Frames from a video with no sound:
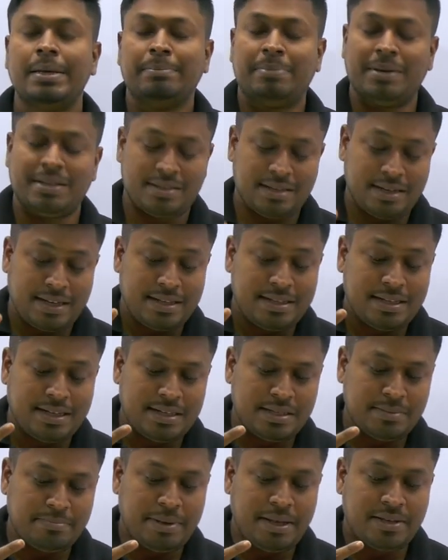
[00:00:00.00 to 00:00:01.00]
percentage that
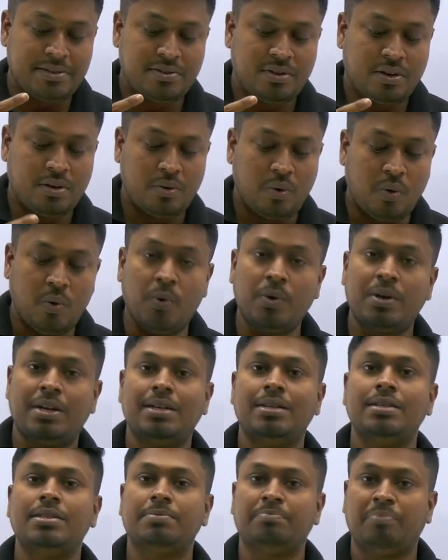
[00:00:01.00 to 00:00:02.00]
is based on
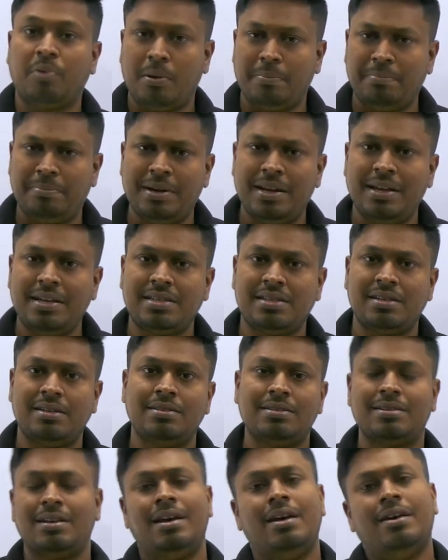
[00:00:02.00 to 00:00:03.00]
OTAs,
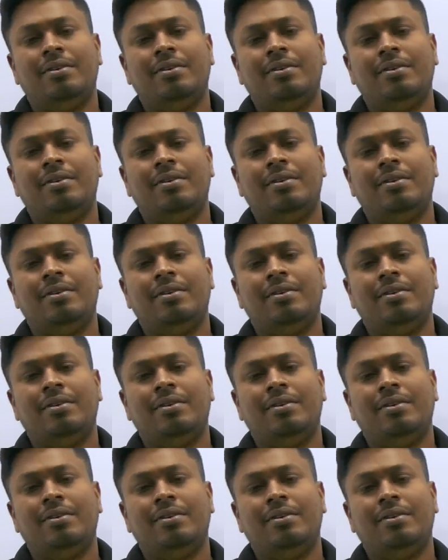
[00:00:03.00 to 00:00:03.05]
populations,